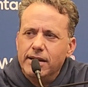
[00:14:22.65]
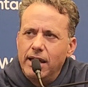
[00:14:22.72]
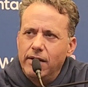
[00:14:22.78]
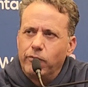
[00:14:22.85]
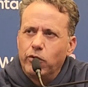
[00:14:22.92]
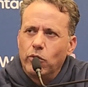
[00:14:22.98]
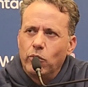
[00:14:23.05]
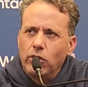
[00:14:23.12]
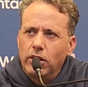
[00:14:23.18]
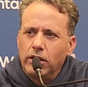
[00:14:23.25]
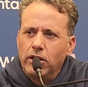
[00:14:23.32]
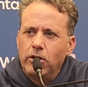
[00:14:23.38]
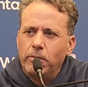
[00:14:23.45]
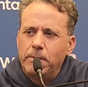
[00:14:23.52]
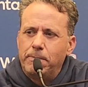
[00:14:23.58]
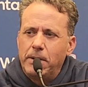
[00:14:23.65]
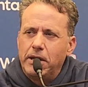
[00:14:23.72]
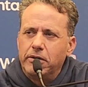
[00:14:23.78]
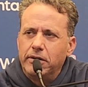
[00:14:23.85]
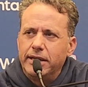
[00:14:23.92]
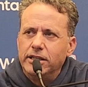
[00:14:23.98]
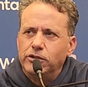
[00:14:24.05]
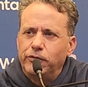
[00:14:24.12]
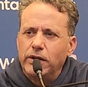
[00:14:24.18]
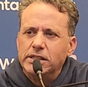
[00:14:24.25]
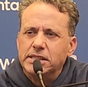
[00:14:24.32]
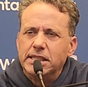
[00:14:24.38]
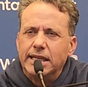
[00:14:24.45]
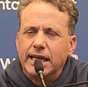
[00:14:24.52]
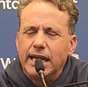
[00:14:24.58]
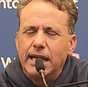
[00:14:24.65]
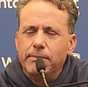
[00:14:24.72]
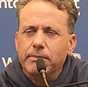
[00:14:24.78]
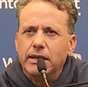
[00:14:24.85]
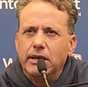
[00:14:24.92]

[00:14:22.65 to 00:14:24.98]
And if we're a little bit better in each phase of the game,